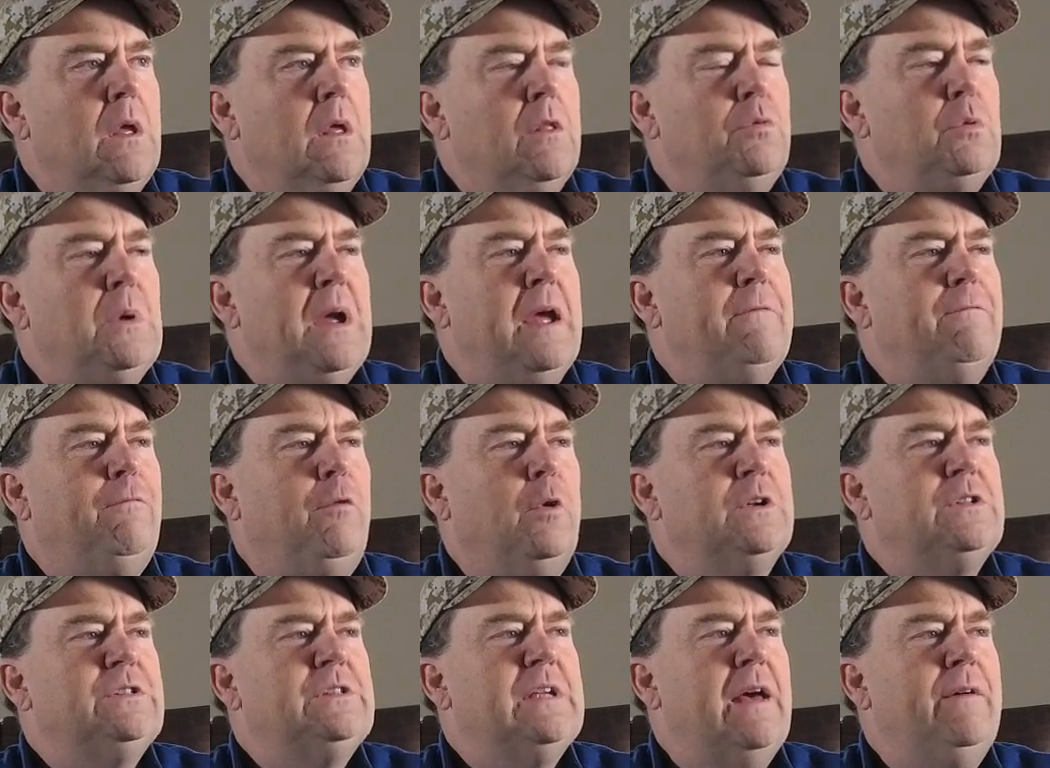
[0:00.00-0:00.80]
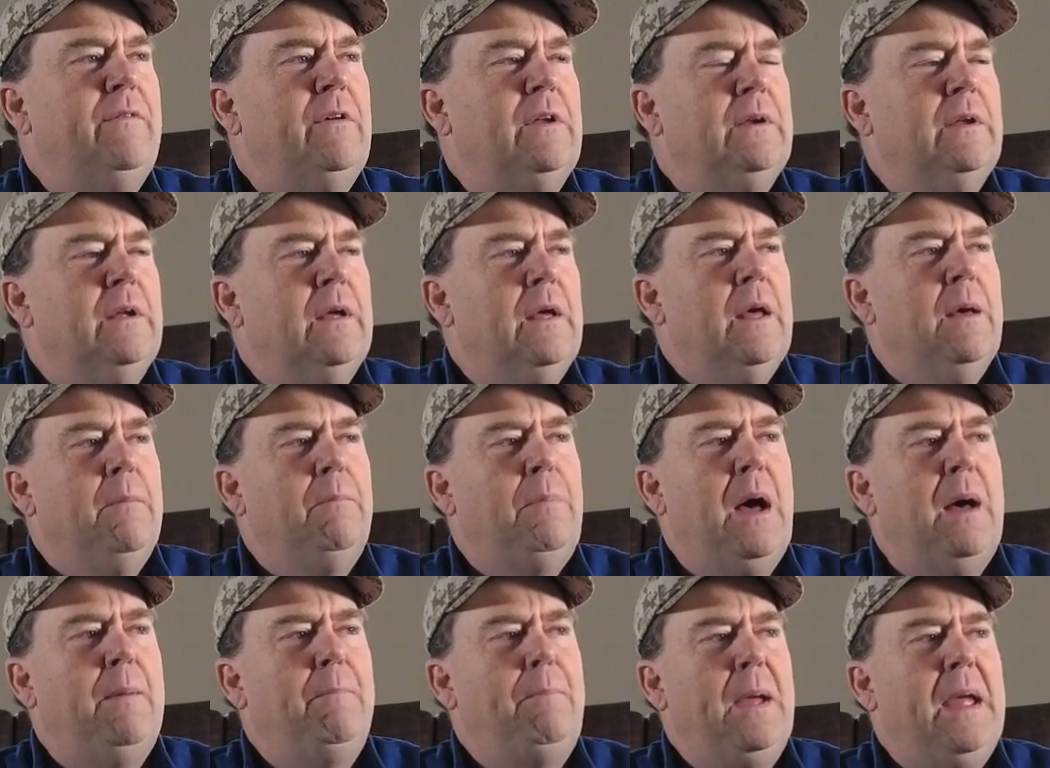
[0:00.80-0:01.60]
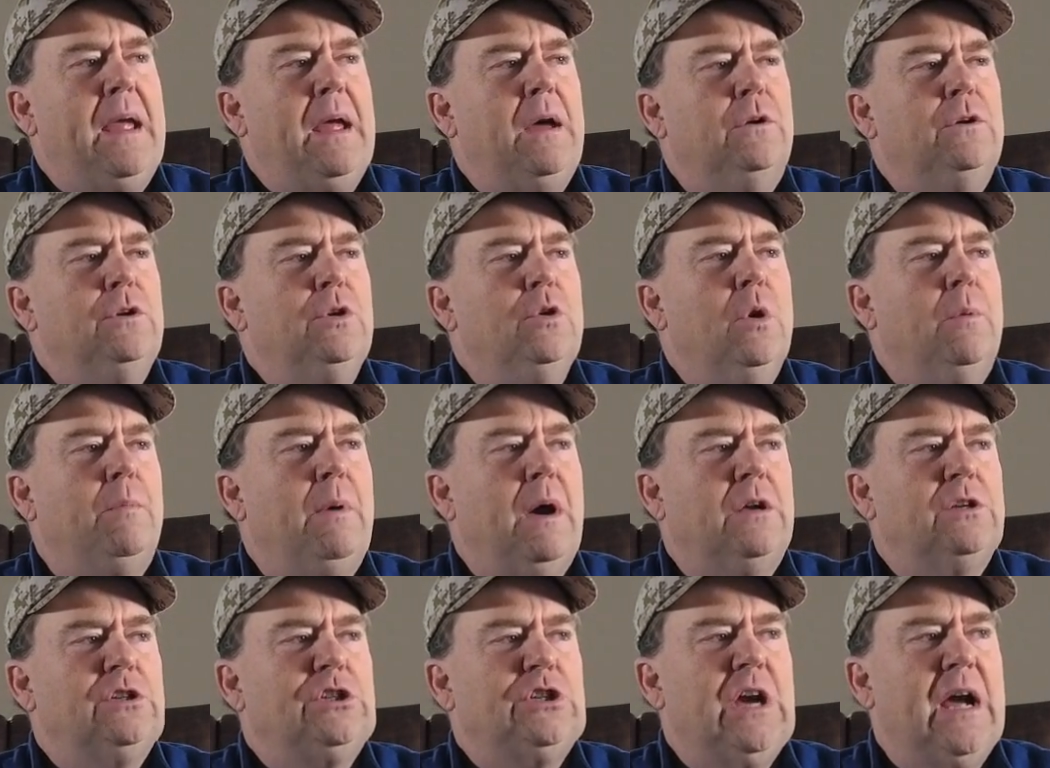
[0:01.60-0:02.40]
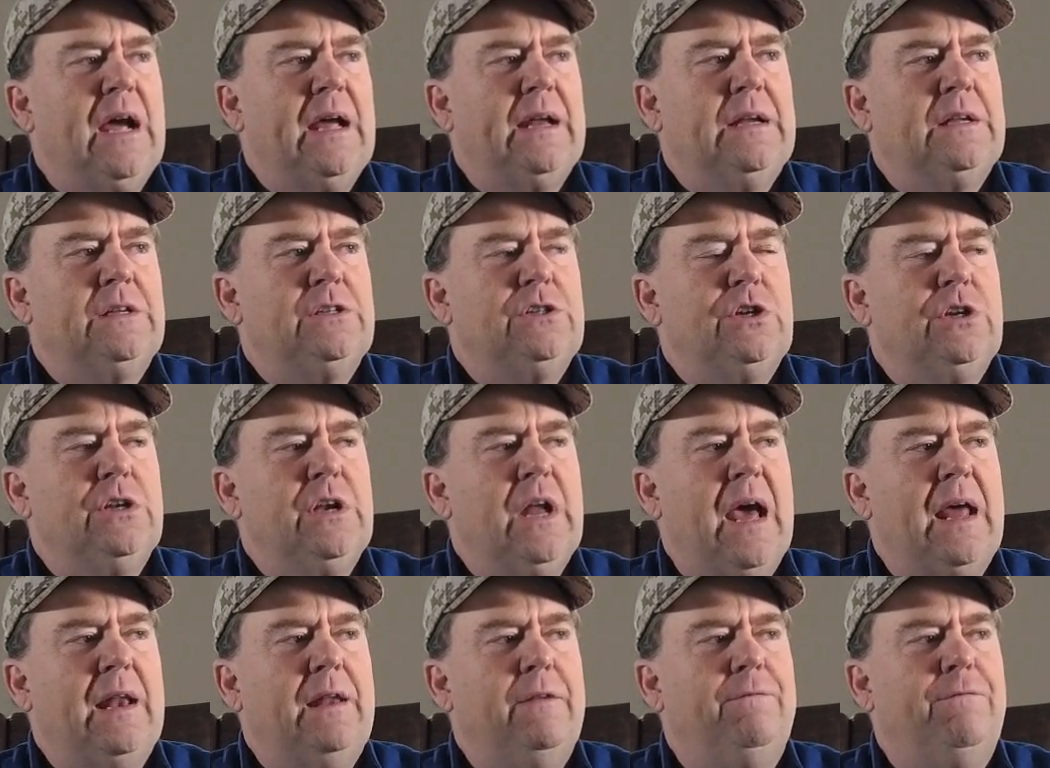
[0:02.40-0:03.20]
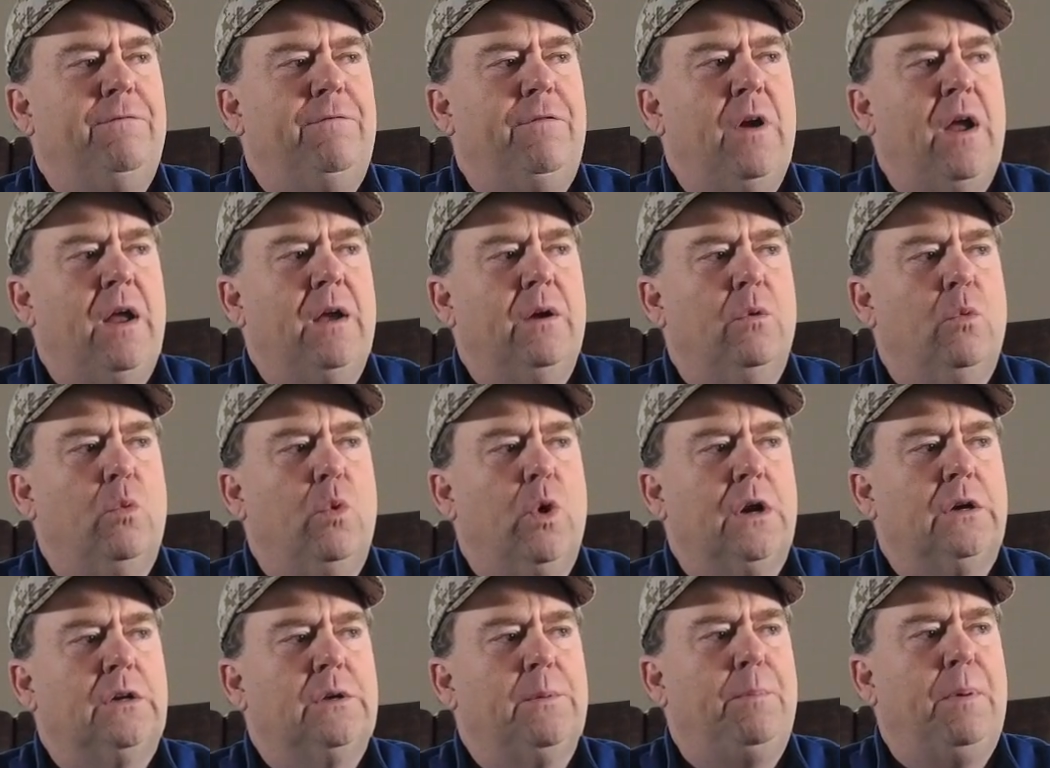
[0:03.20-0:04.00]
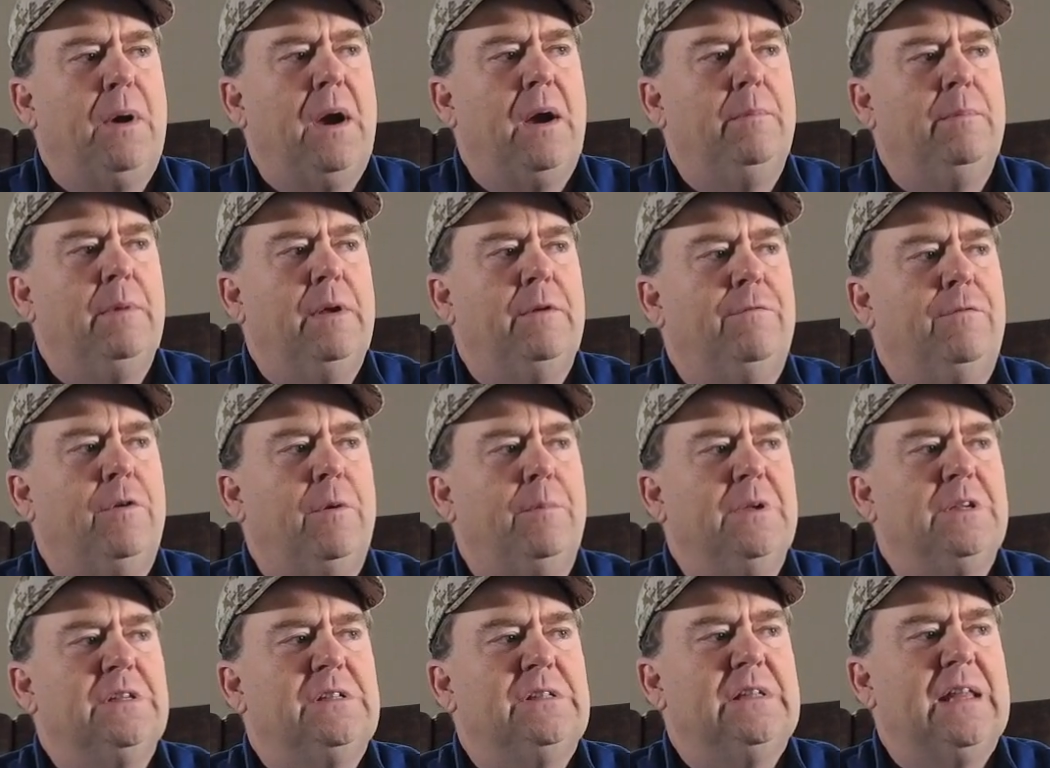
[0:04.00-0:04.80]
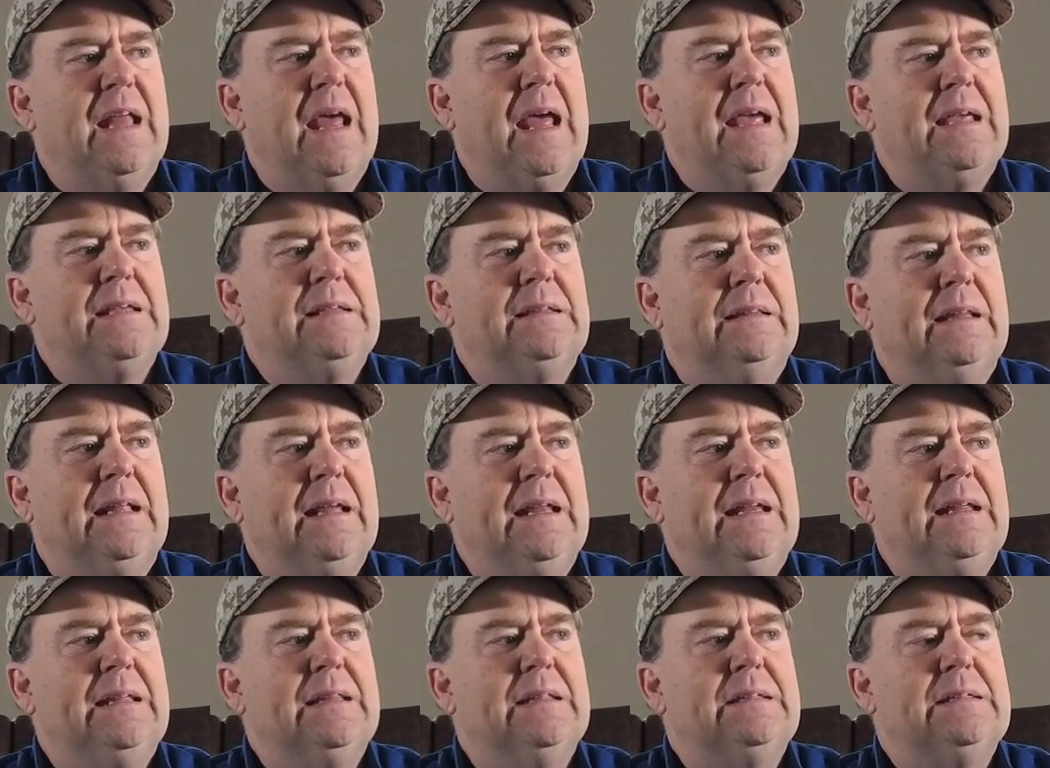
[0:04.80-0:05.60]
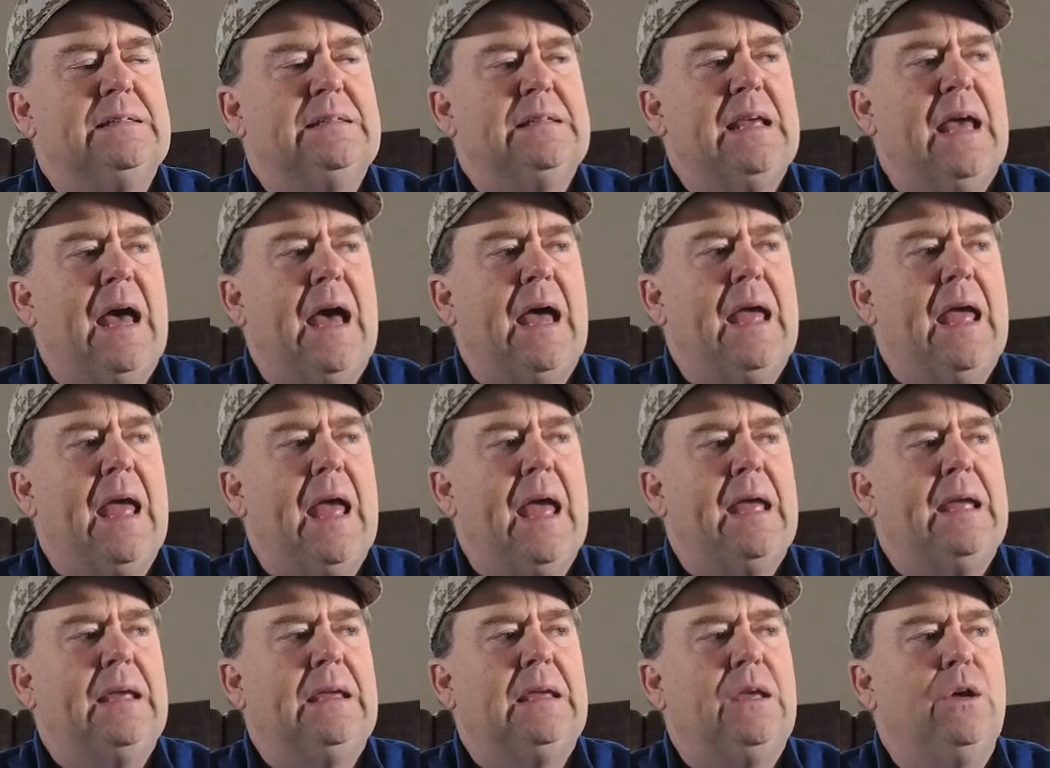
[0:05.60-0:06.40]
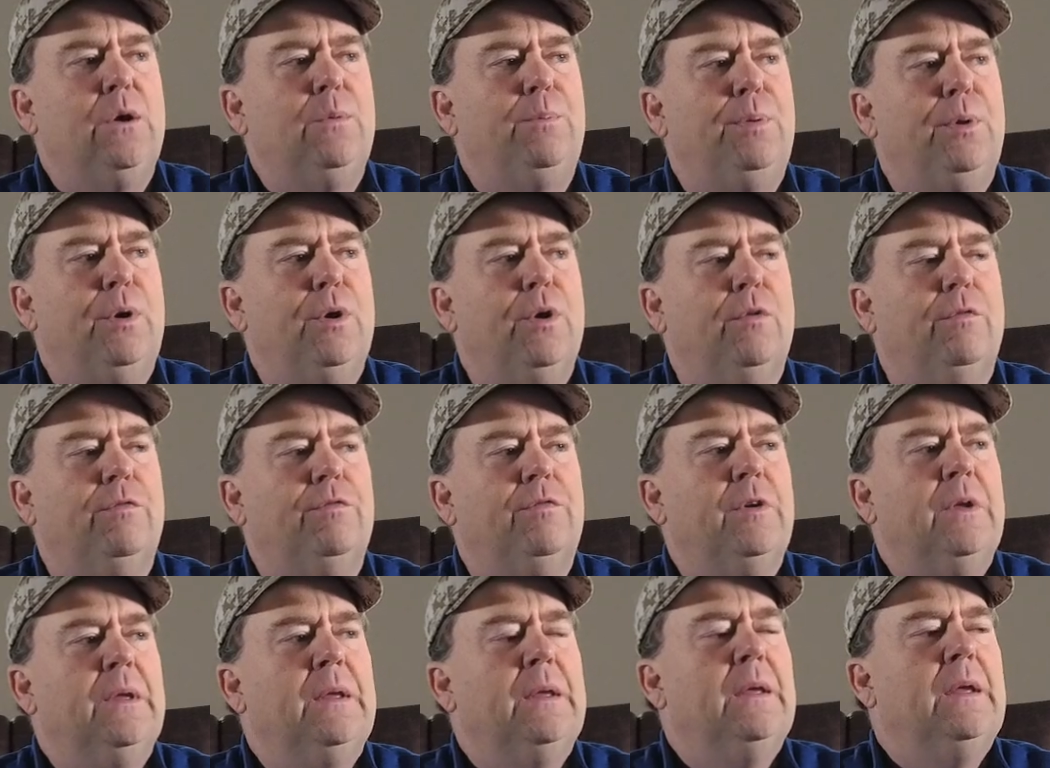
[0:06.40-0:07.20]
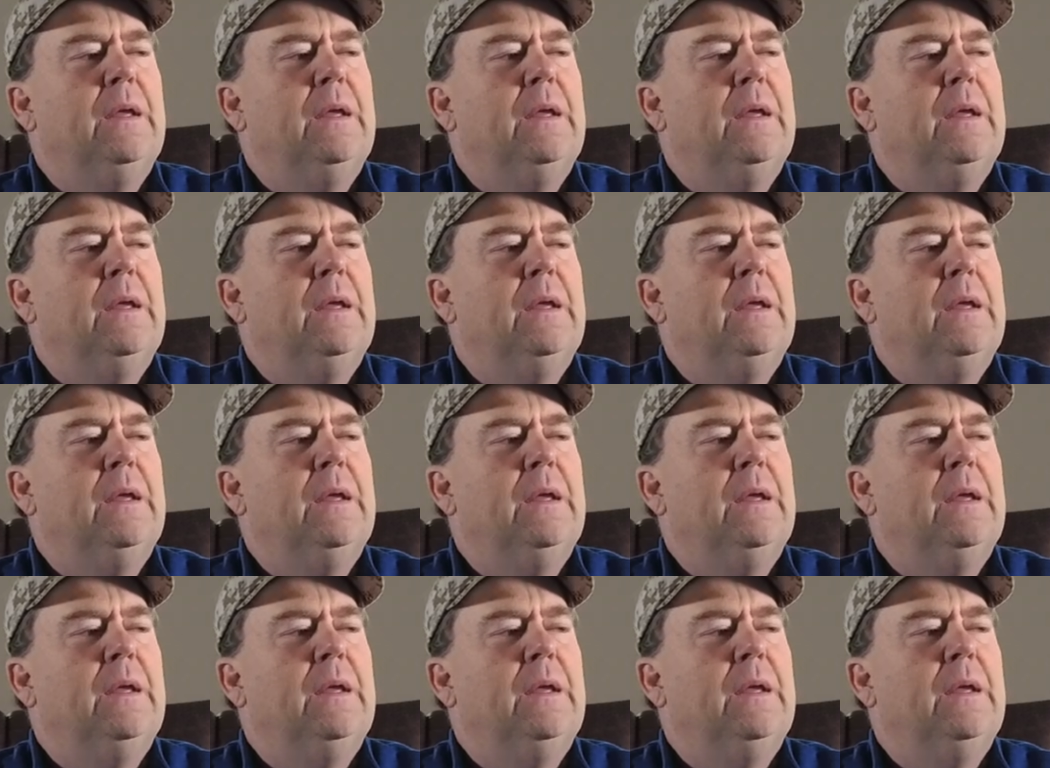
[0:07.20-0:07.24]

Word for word: 3847, Pompeo knew about China's United Front Work Department from his days leading the CIA. Q proof.